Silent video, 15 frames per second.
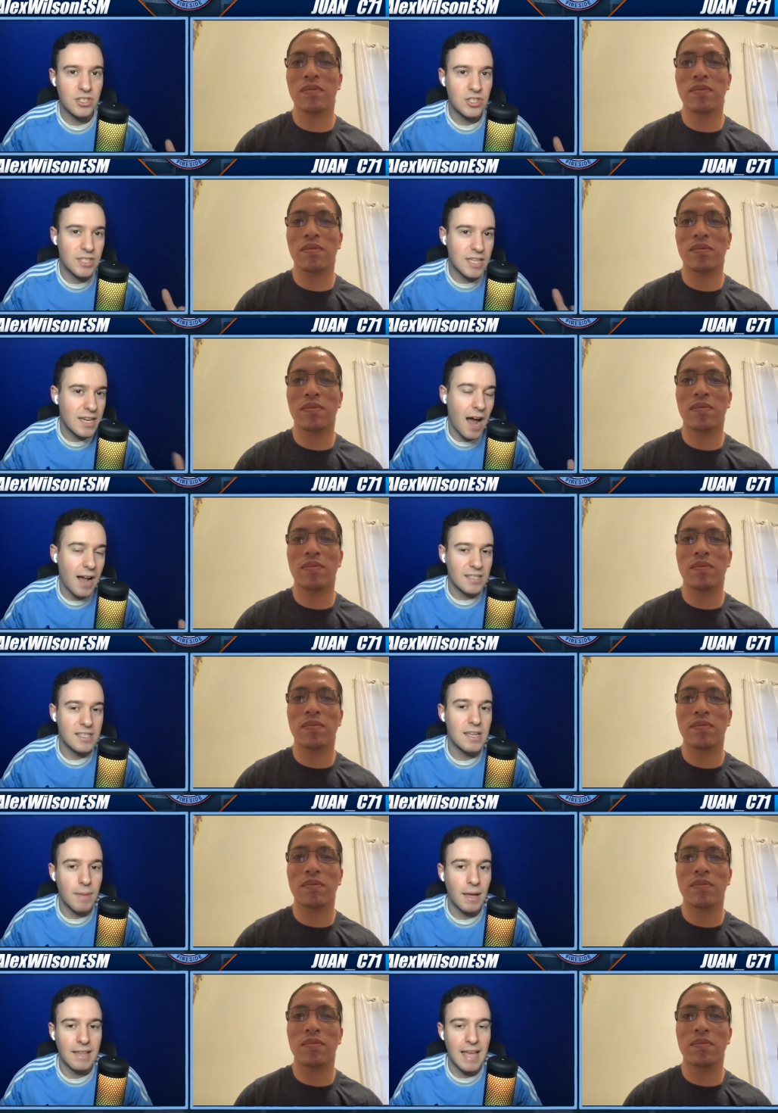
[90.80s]
Speaker 1: and they just did
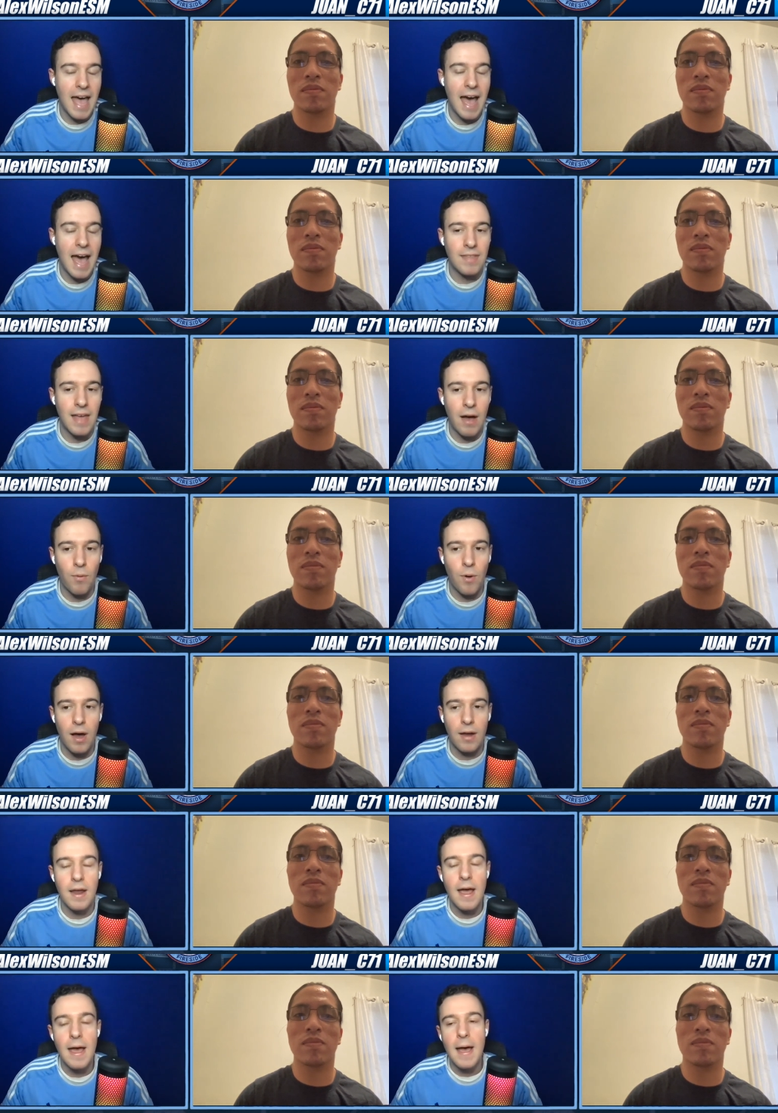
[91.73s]
not seem like they had that
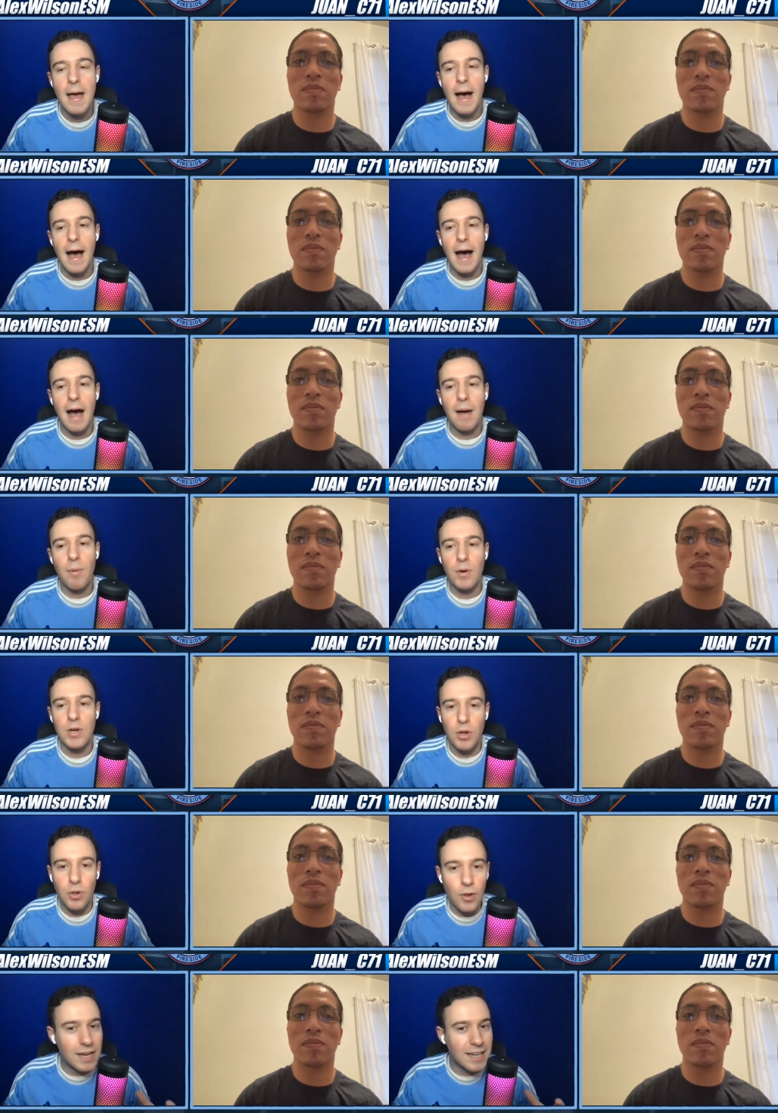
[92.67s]
one. Uh,
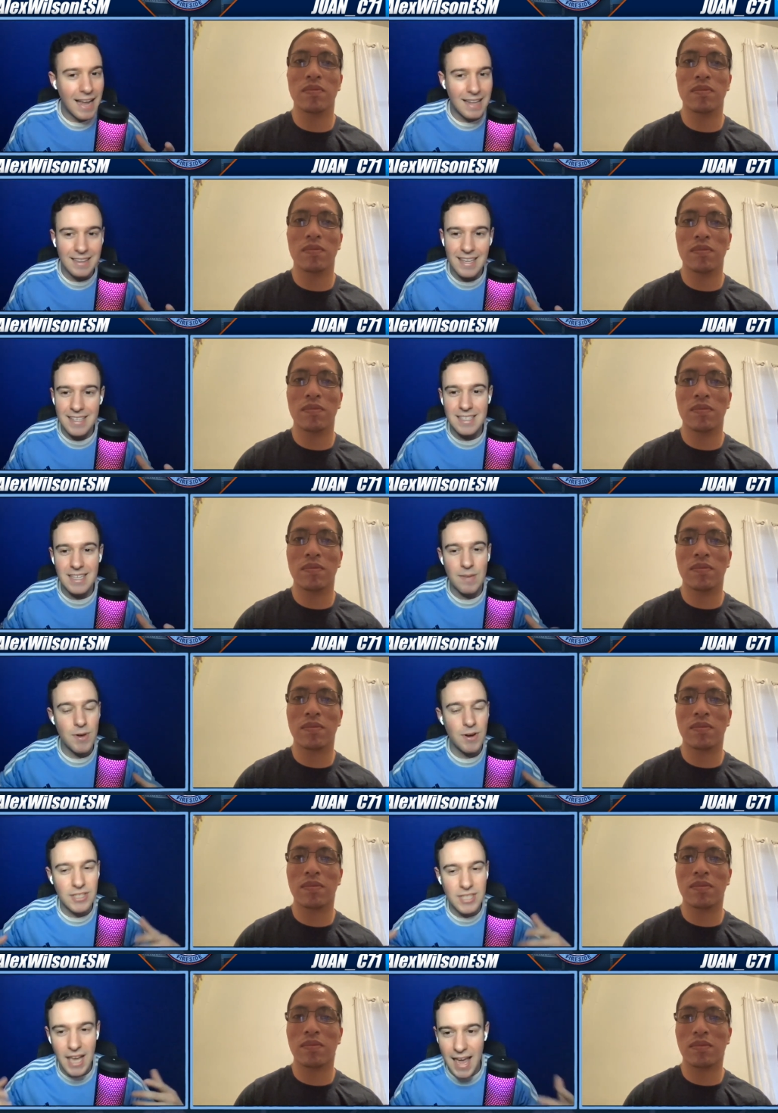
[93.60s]
but when you're looking at this,
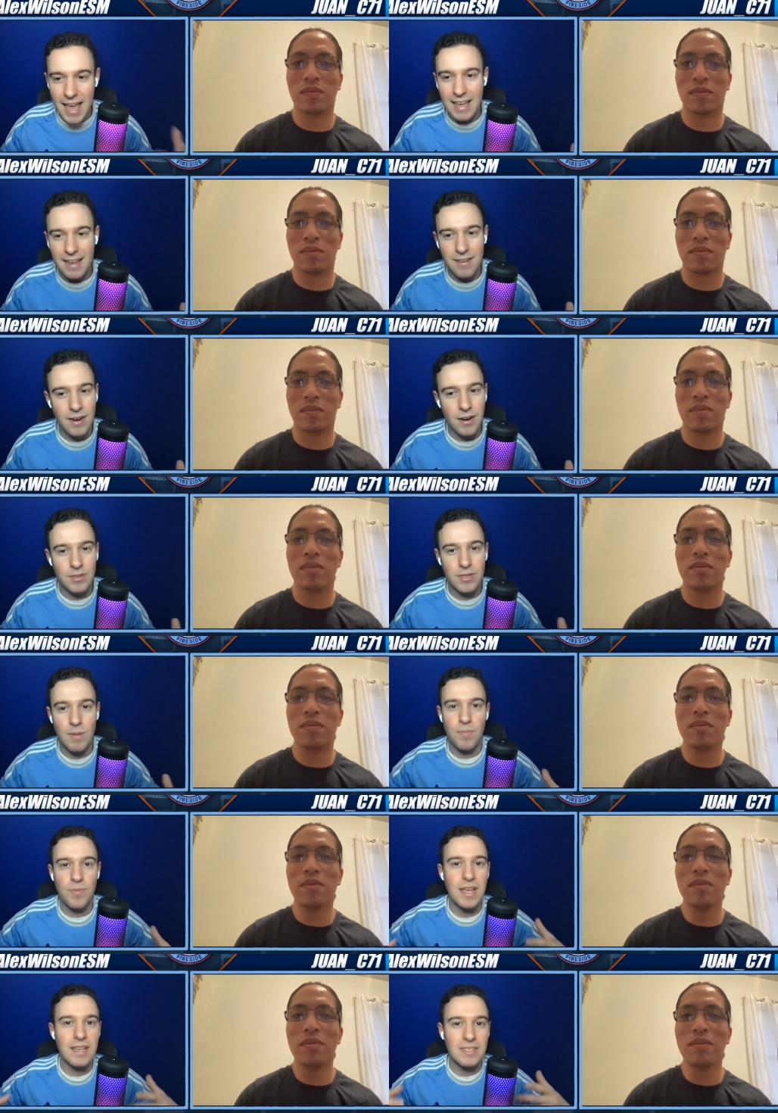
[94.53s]
give me your take. You know
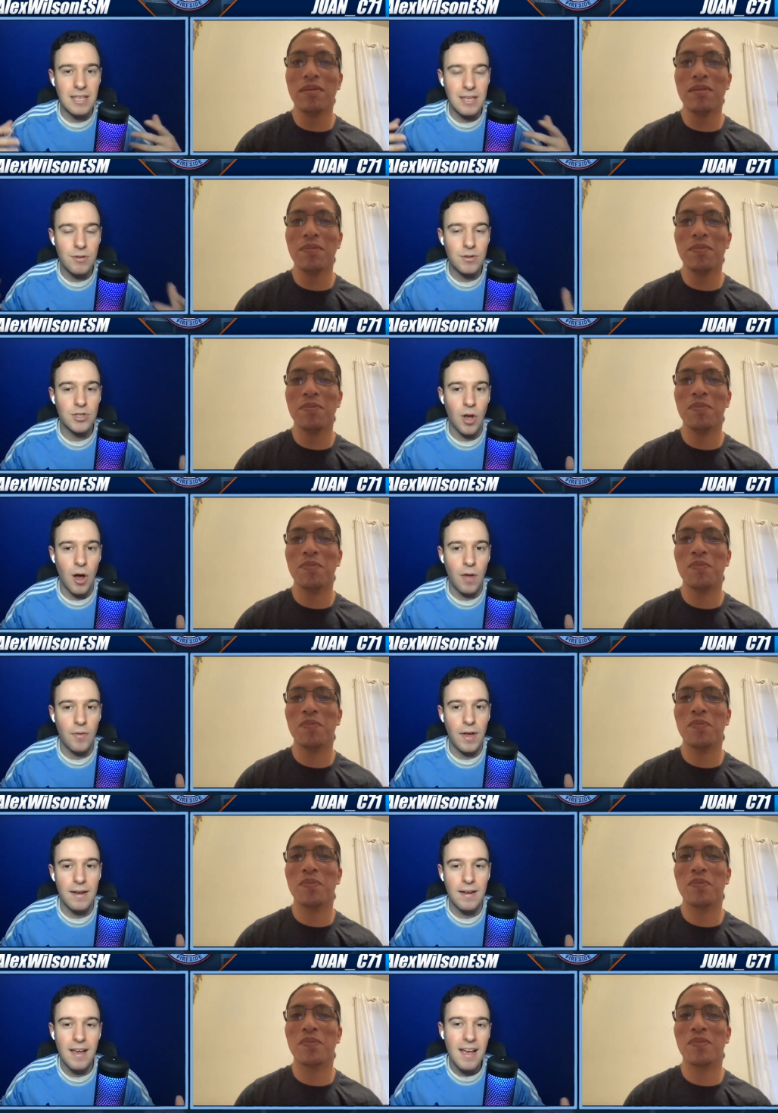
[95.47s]
some things that you
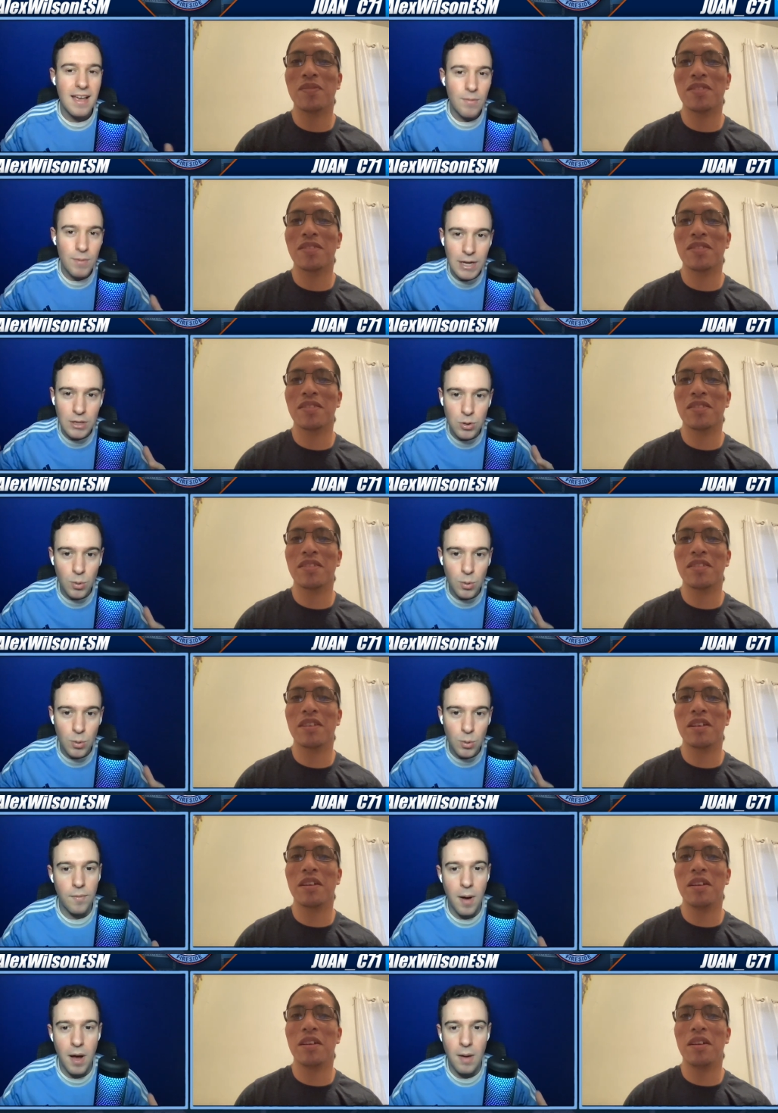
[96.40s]
saw that we need to
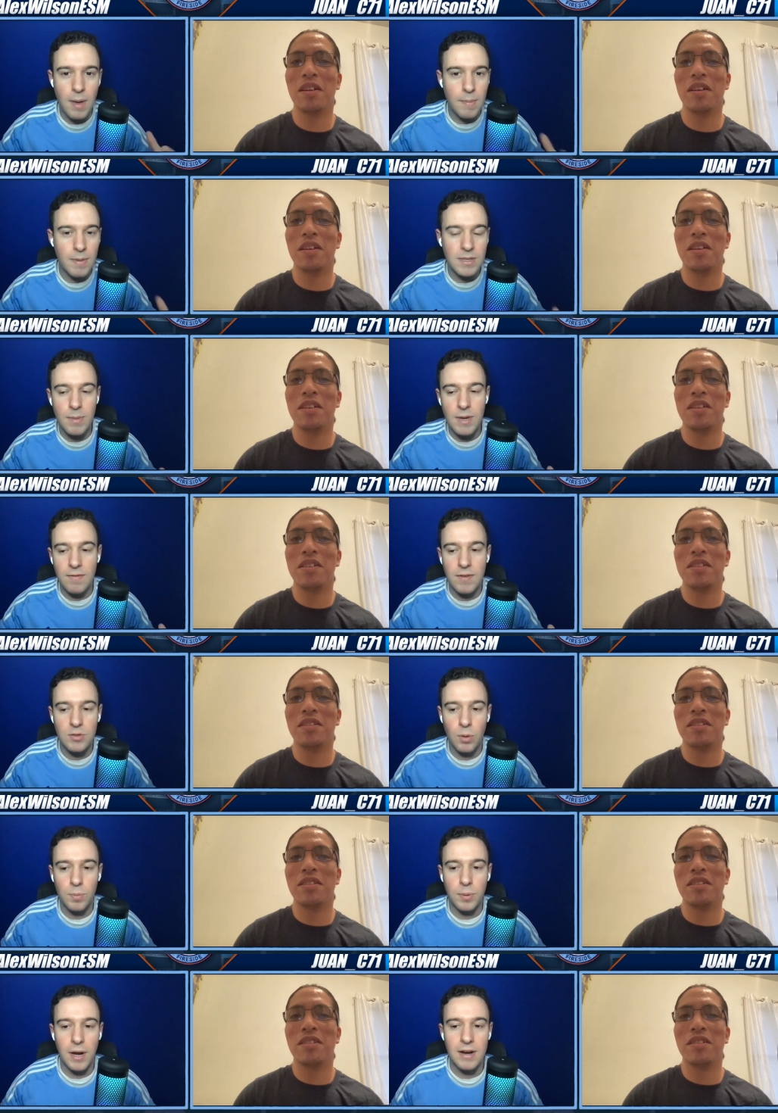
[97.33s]
improve upon. Maybe some
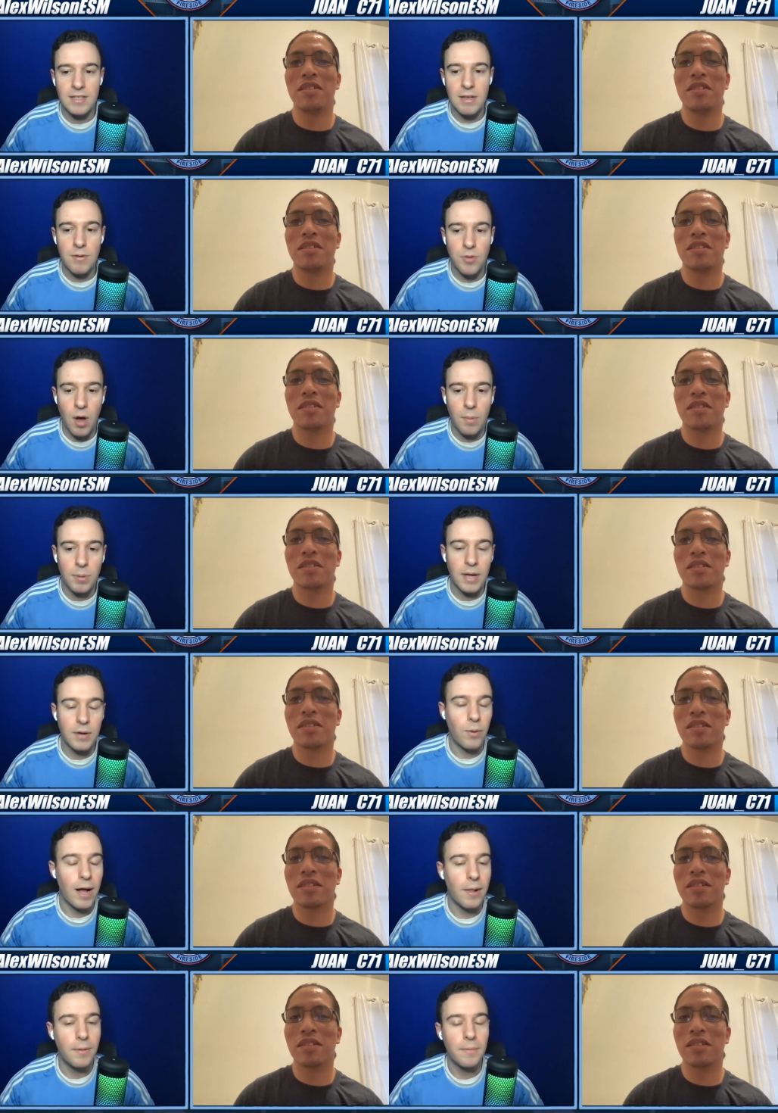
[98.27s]
individual players that you thought
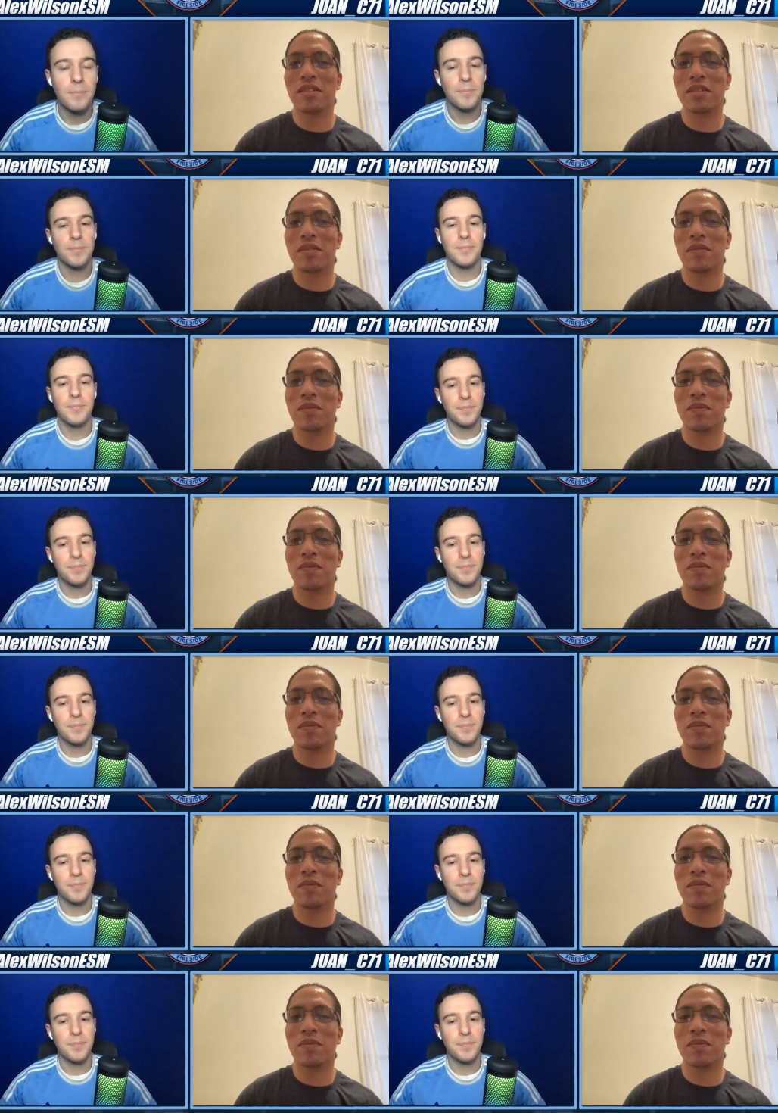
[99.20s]
played well.